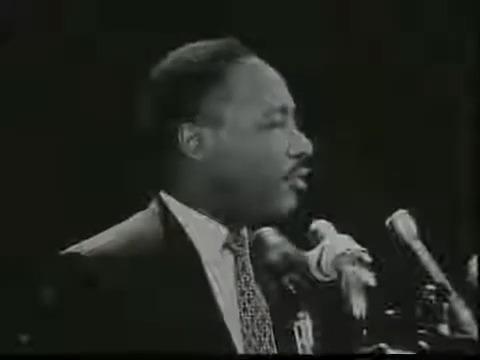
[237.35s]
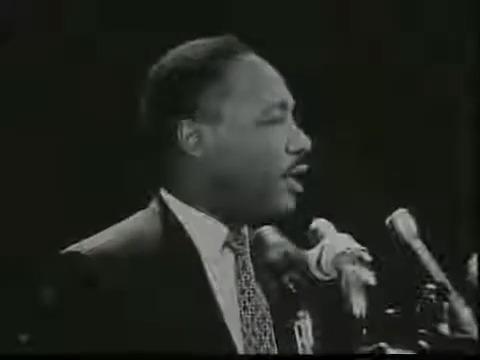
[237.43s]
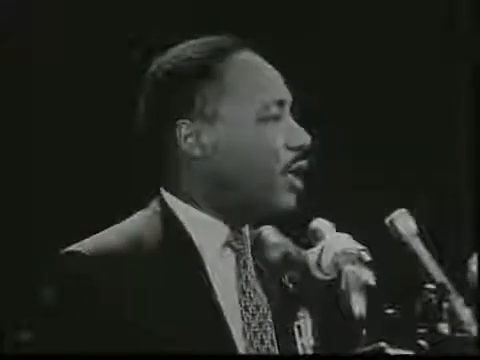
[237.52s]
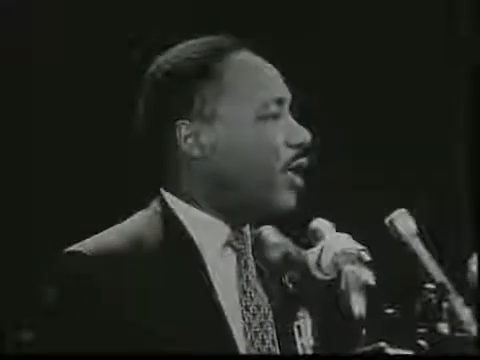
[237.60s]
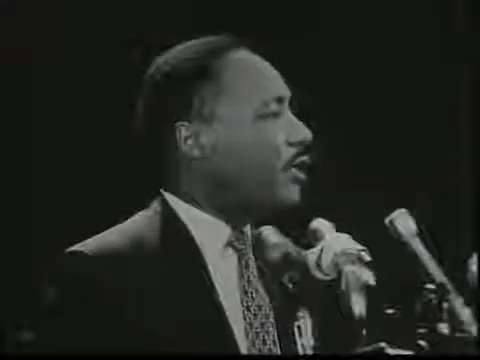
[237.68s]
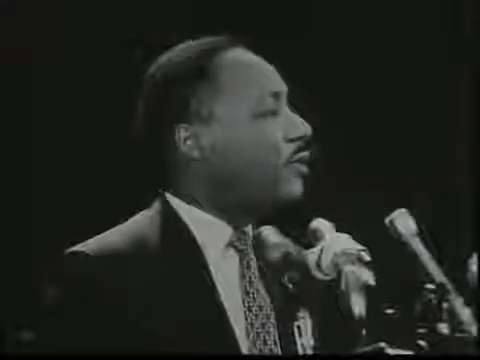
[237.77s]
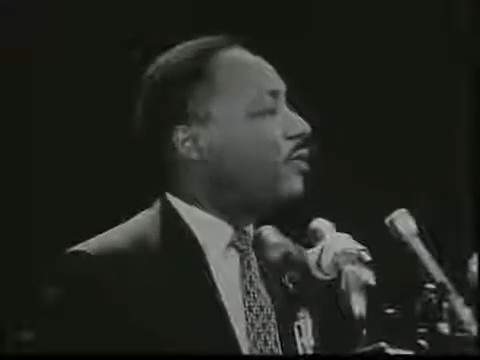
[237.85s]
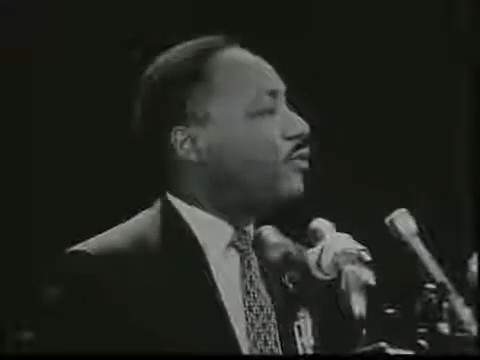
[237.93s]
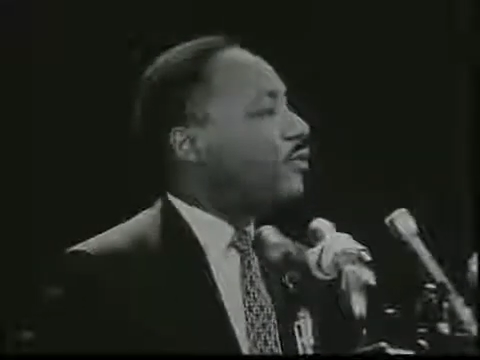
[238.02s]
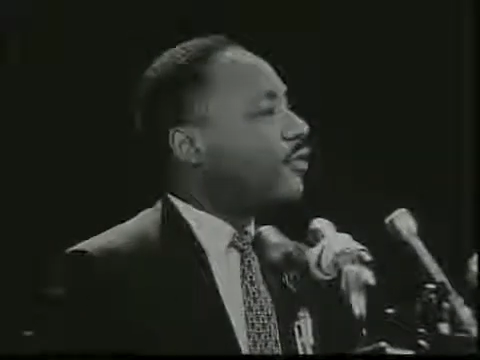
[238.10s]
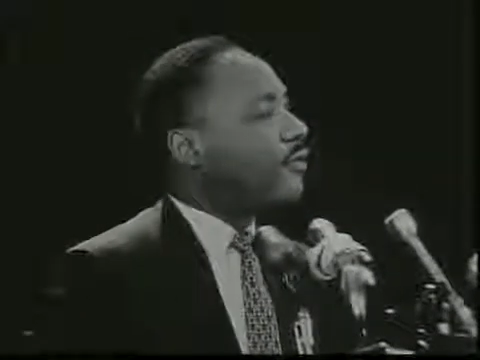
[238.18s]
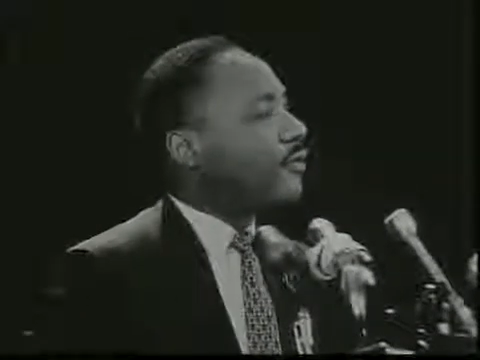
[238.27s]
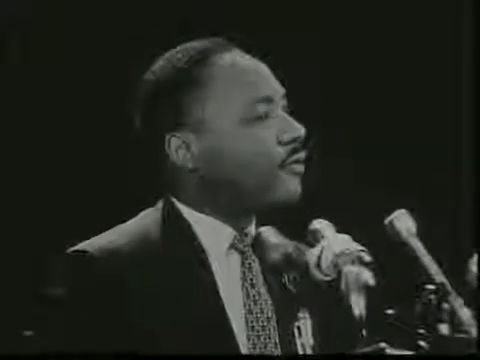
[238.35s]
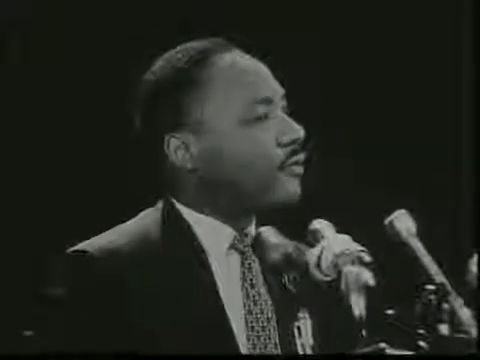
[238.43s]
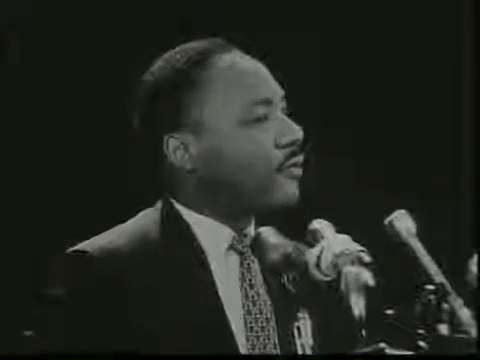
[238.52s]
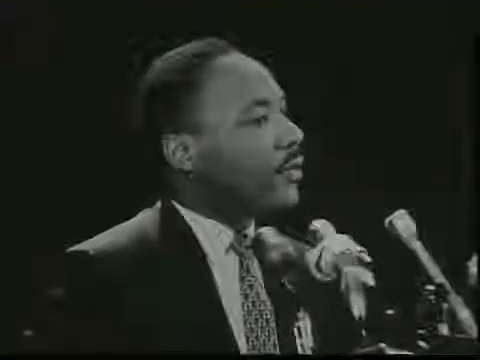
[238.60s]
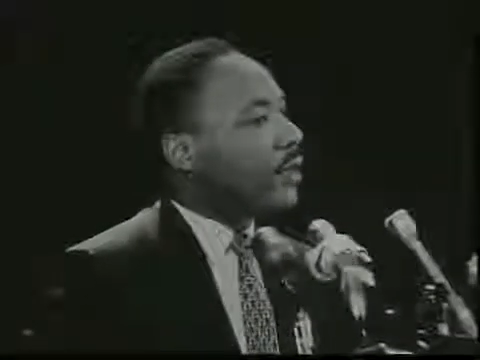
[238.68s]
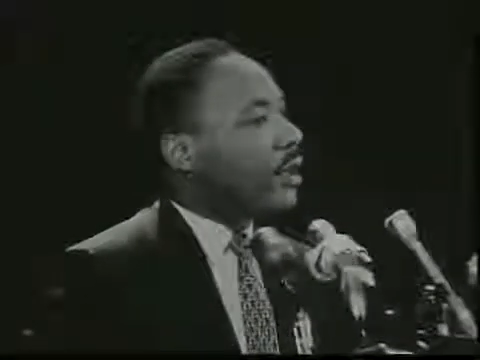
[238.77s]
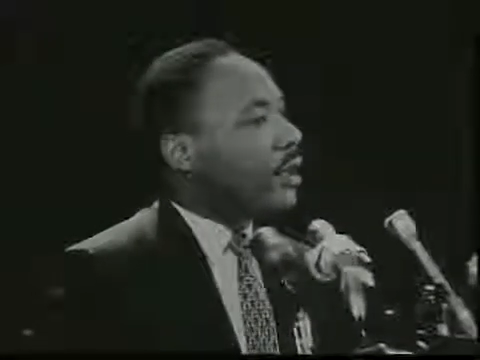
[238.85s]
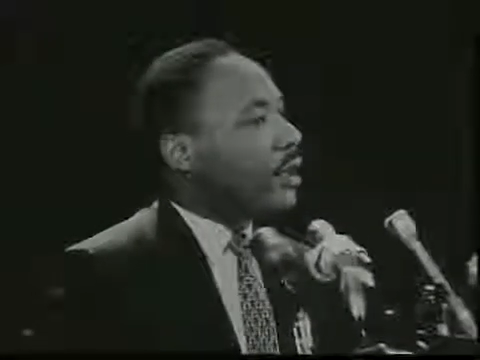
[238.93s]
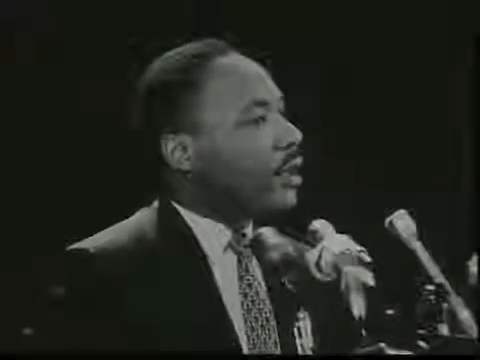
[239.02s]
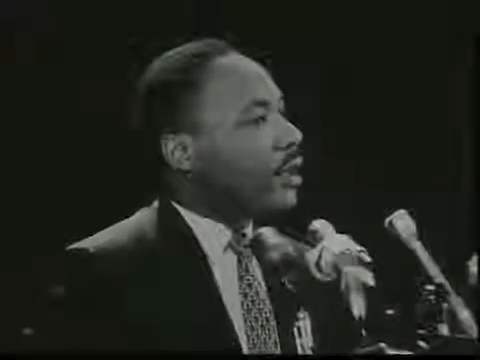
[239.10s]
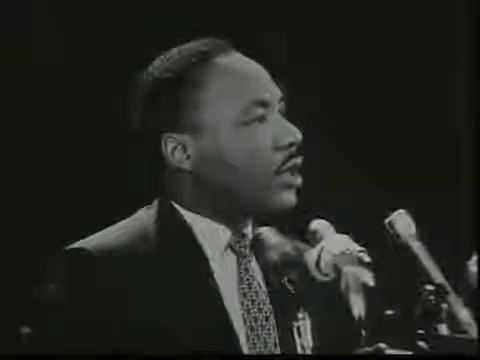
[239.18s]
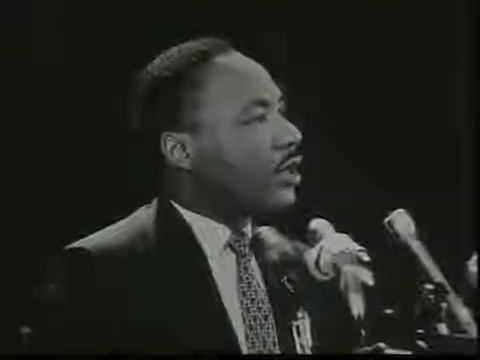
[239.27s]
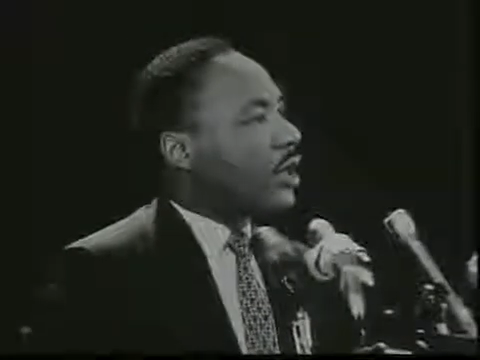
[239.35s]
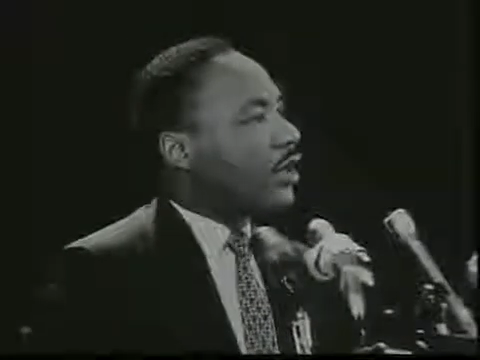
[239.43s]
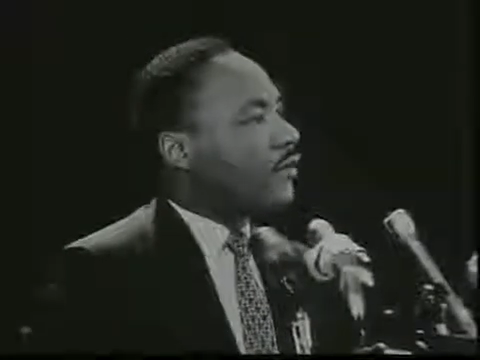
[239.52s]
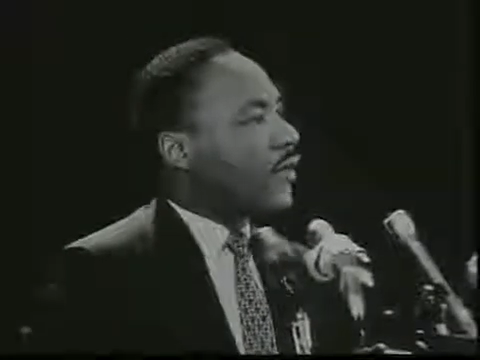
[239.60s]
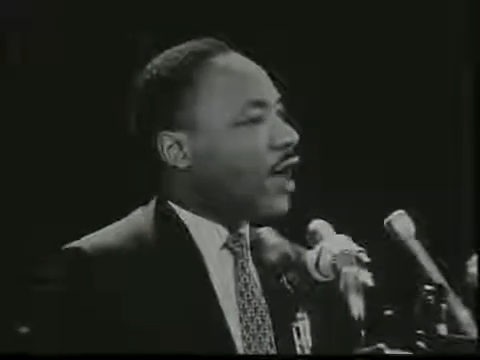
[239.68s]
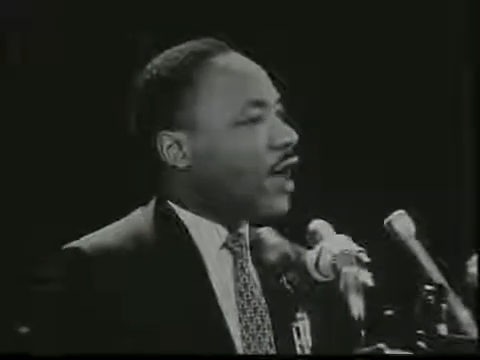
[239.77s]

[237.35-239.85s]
the millions, and they